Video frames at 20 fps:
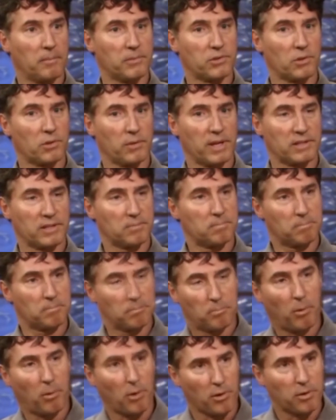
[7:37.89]
So that's
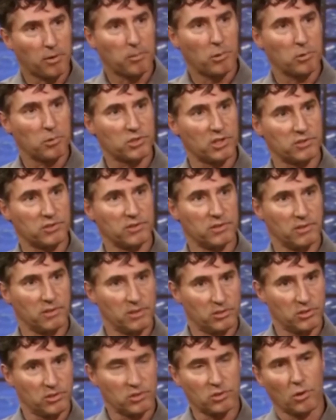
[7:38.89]
part of the process.
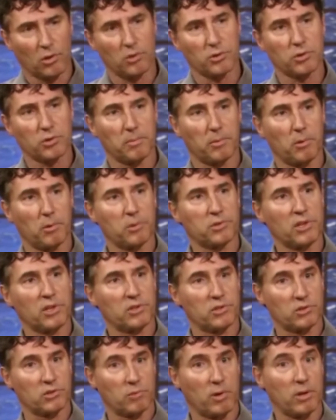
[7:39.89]
There's a scholarship
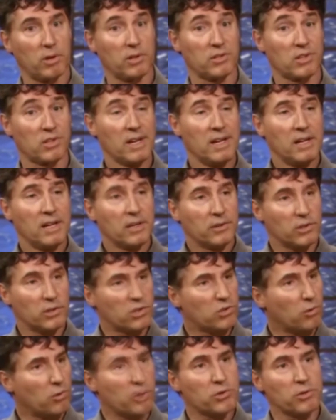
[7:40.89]
process as well as the
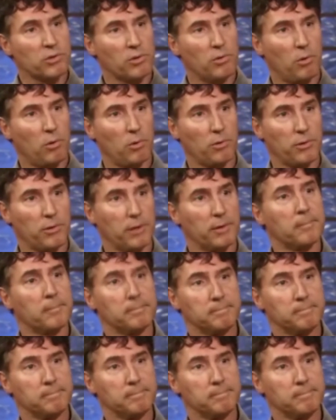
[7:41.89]
structure of the whole thing.